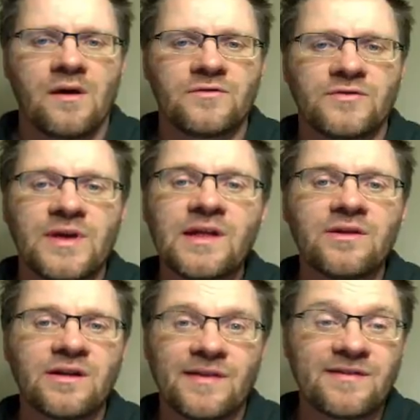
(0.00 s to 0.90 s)
So taking a
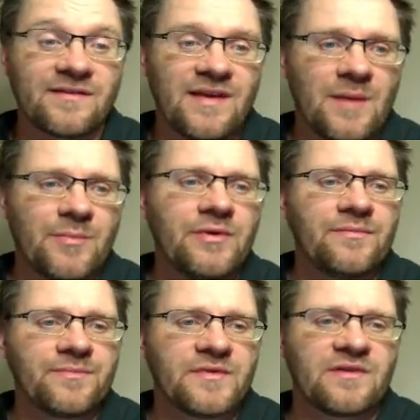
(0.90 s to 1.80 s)
look at this example,
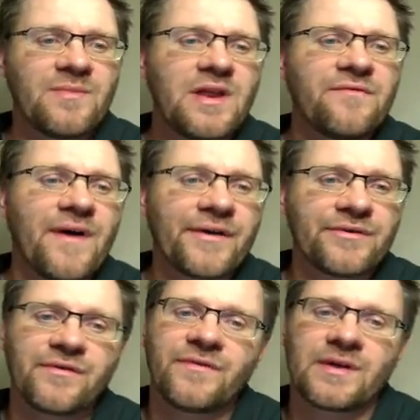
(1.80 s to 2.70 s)
it says many
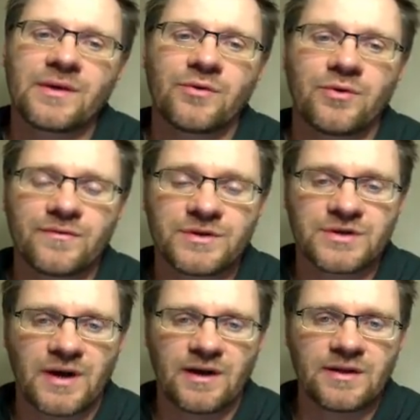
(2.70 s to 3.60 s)
factors affect the growth of a
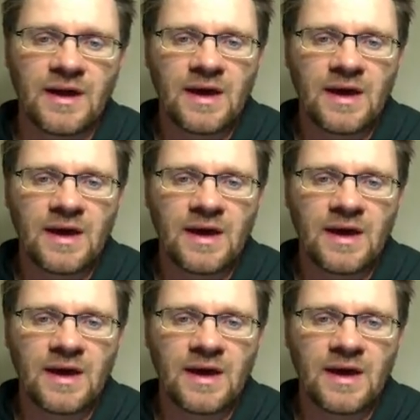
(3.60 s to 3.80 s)
child.